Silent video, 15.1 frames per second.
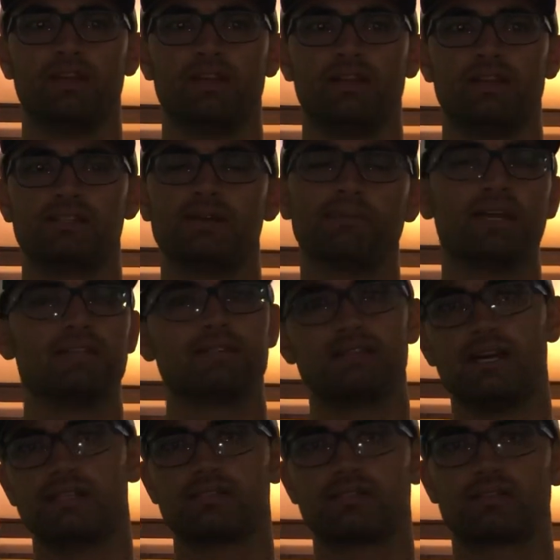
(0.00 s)
In some cases
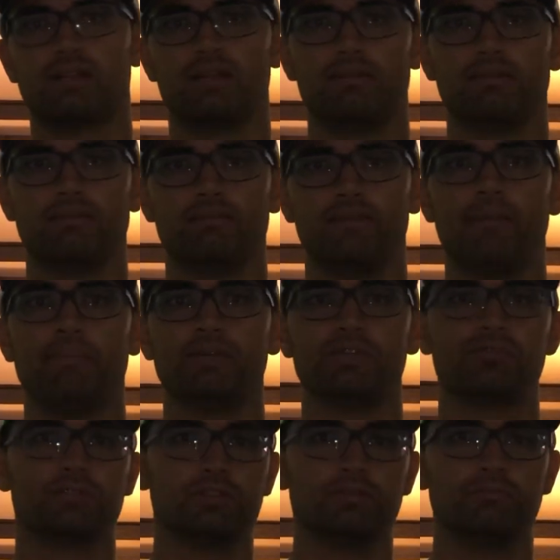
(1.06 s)
that's gonna not be
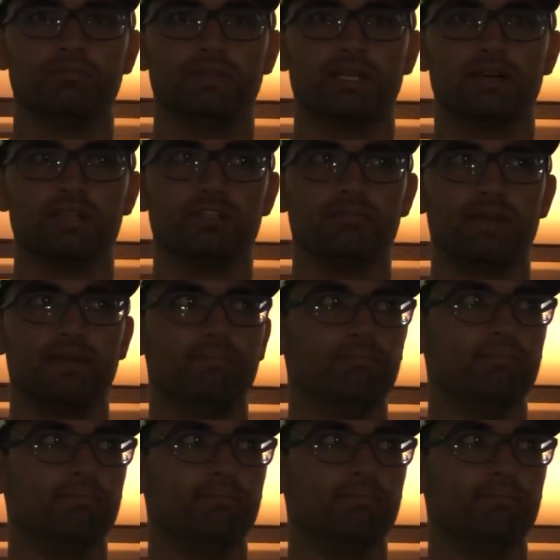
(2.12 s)
true because you may